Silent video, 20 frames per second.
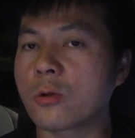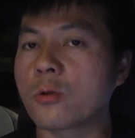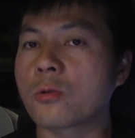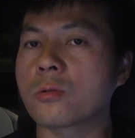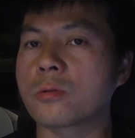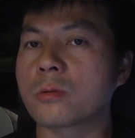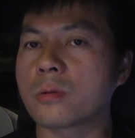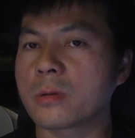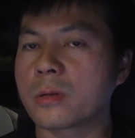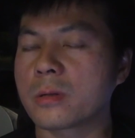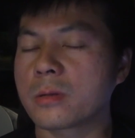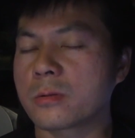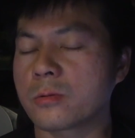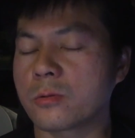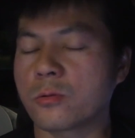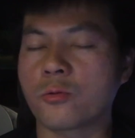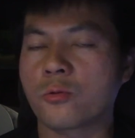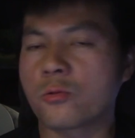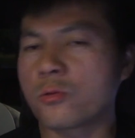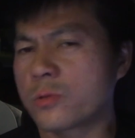
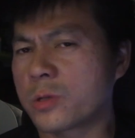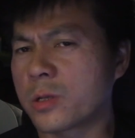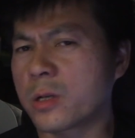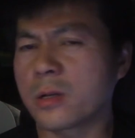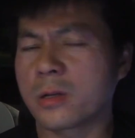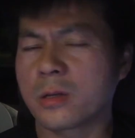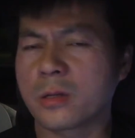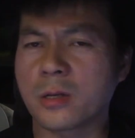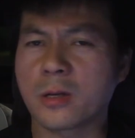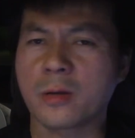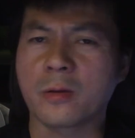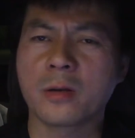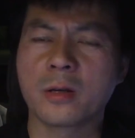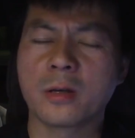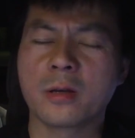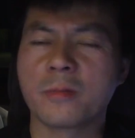or the